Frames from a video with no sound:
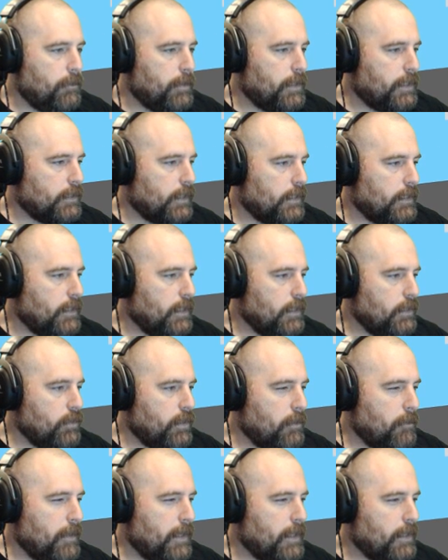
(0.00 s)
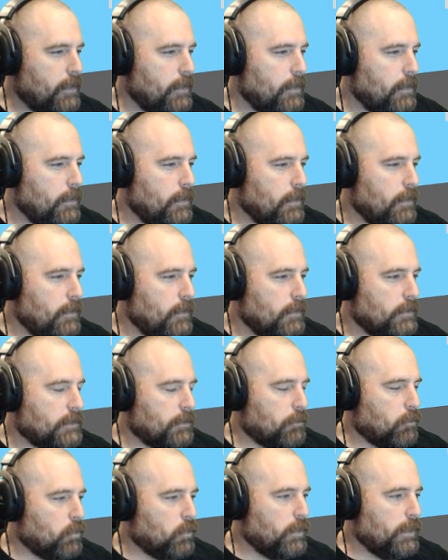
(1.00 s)
Because I think you can make
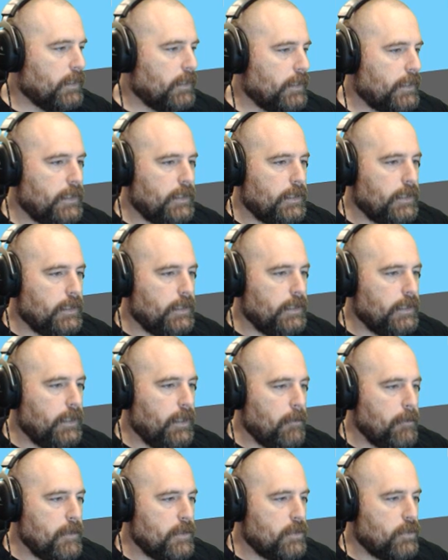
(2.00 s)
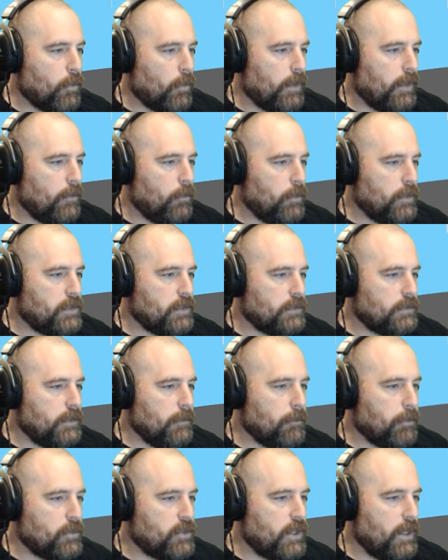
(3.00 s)
some really neat imagery with just
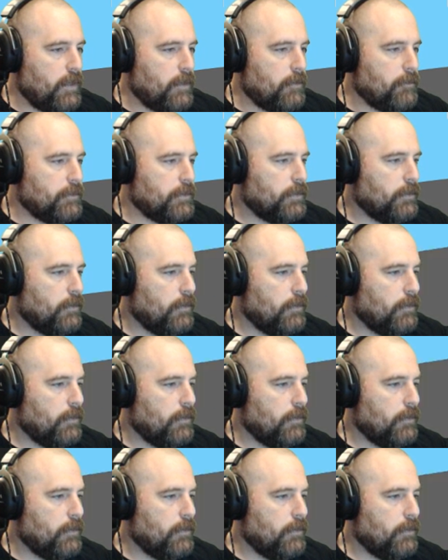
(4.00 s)
simple shapes.